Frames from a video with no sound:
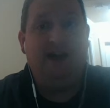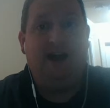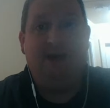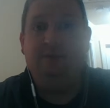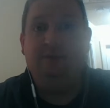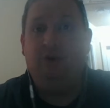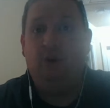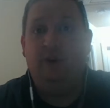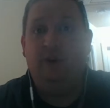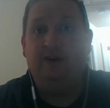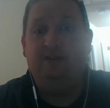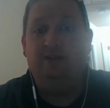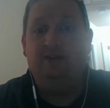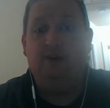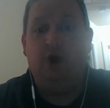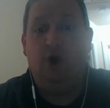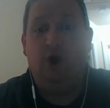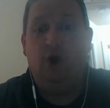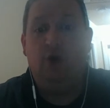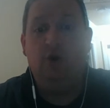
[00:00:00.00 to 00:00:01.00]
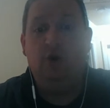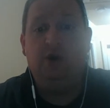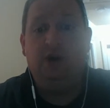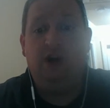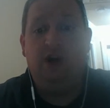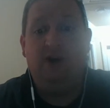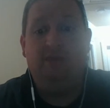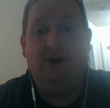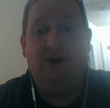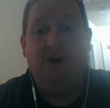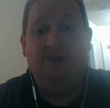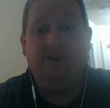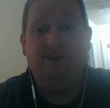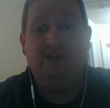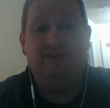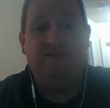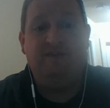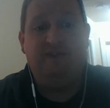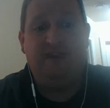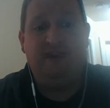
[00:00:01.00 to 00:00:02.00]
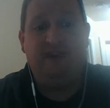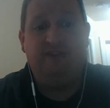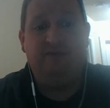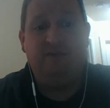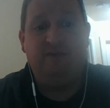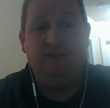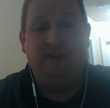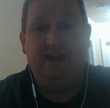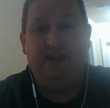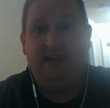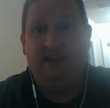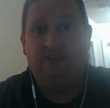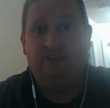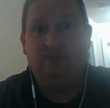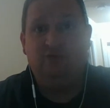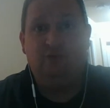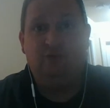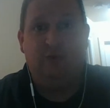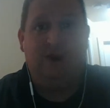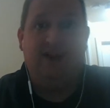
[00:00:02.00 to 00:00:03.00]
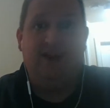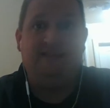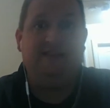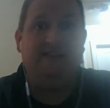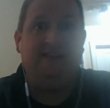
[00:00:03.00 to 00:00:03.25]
I'm going to the O Come All Ye Faithful links right